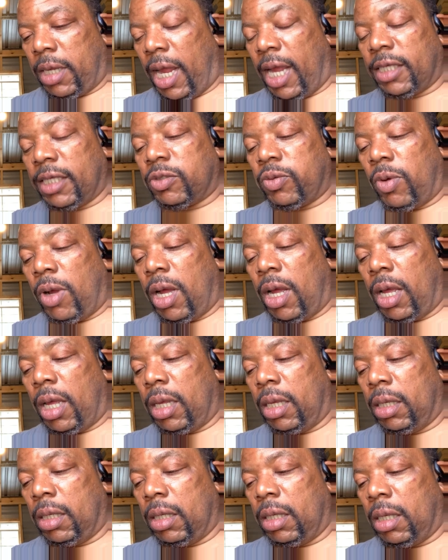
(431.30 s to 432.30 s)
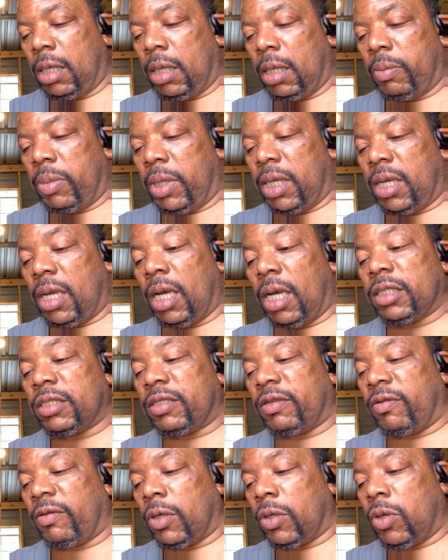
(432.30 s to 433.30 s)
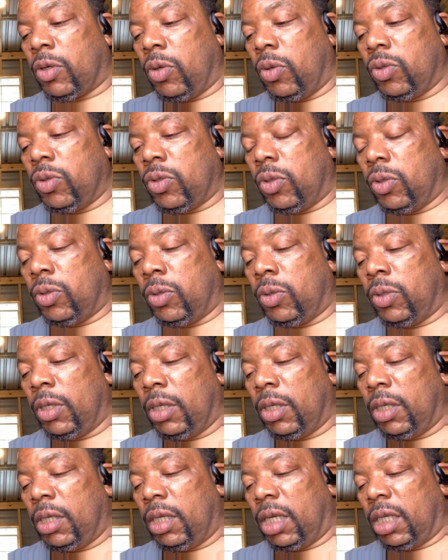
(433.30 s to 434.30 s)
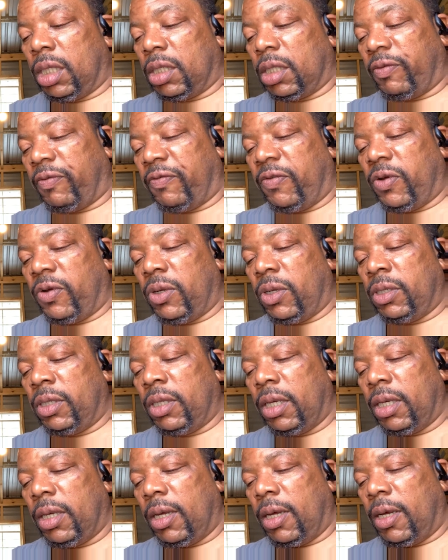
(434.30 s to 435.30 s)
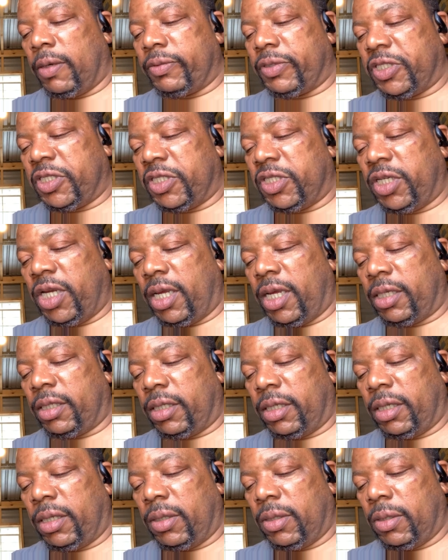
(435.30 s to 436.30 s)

That's why, because Google is full of shit.